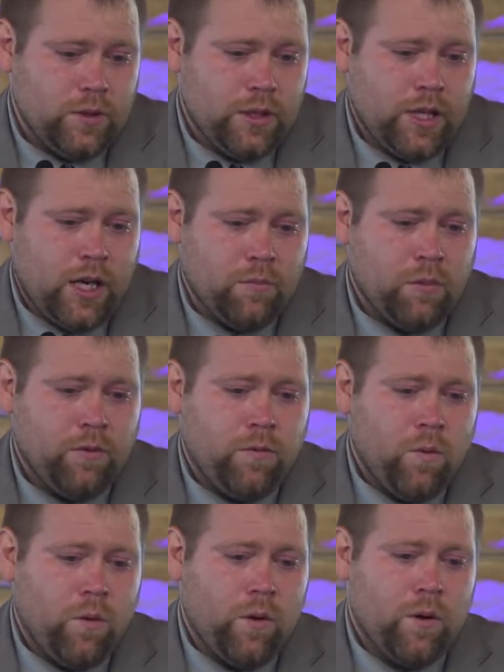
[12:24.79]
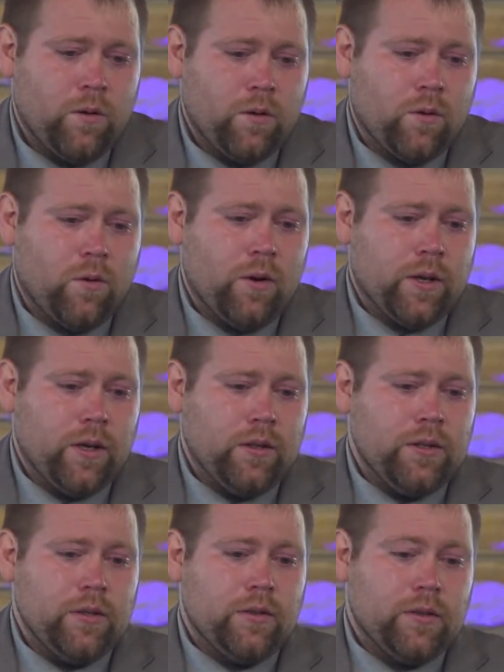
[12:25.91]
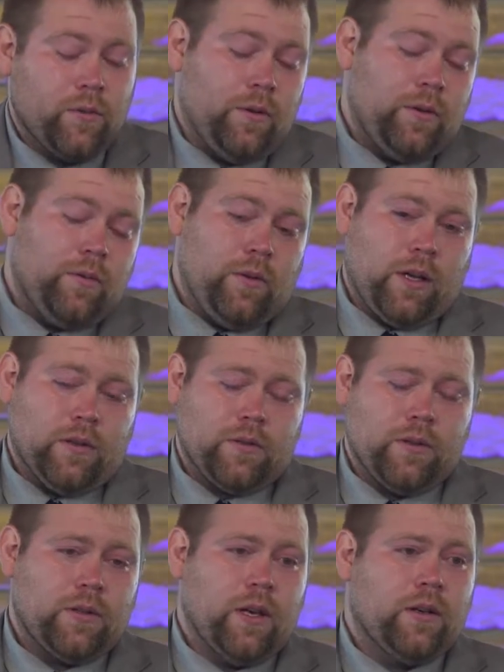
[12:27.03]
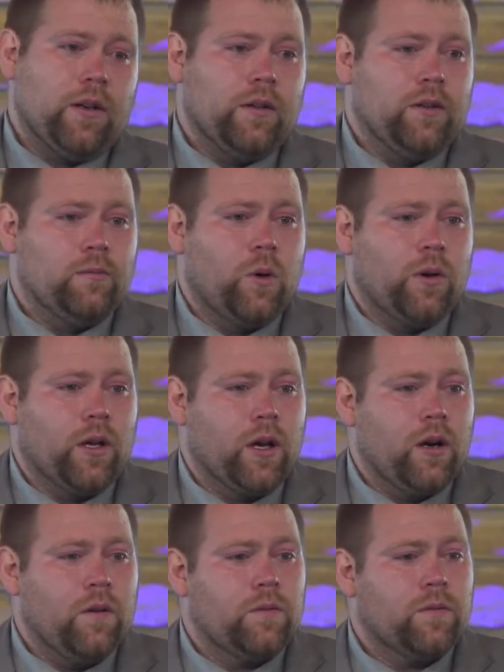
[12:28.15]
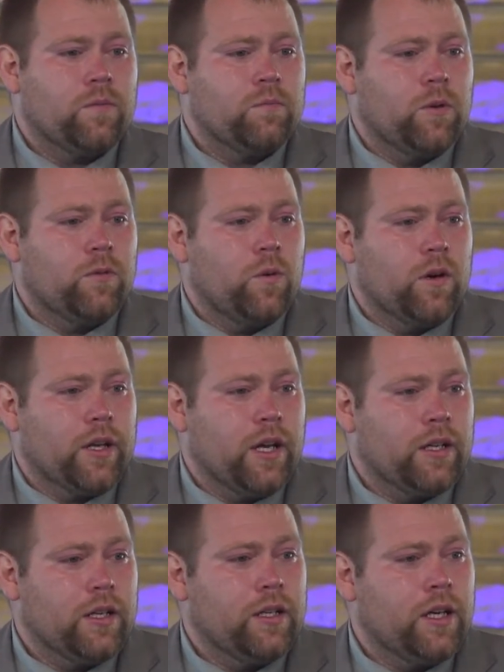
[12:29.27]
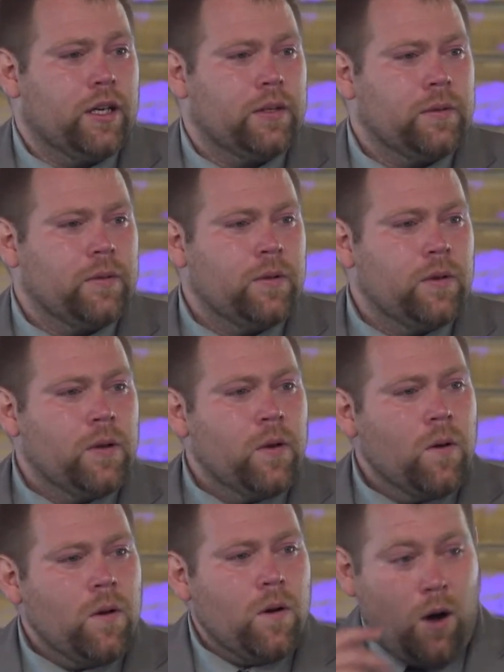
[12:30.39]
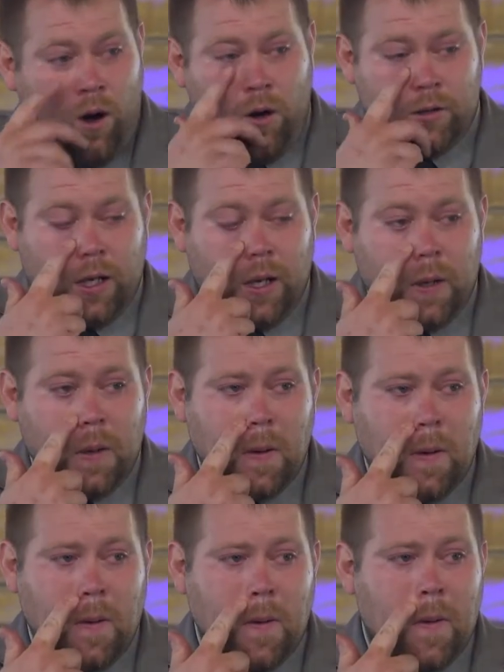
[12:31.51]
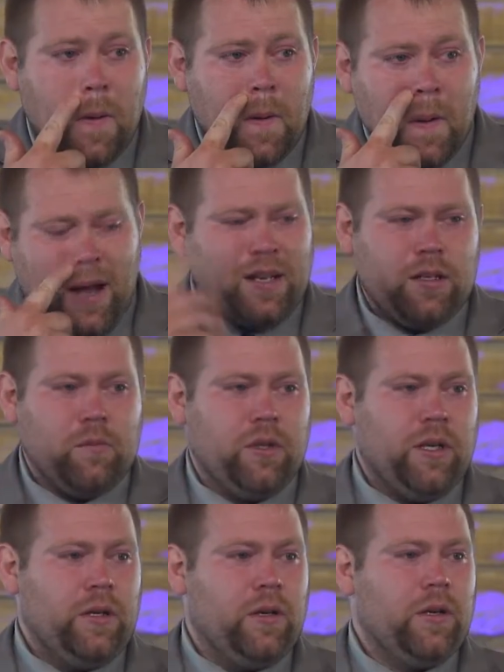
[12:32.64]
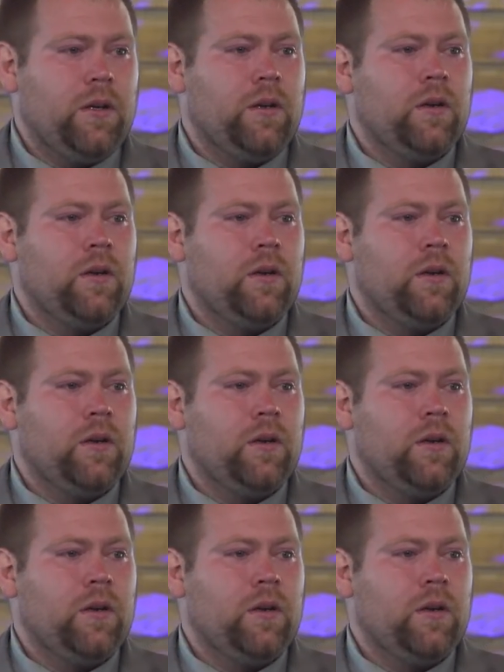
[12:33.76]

night before the court of King Jesus, or I guess technically the morning of, before it got daylight, all night. I didn't plan on it.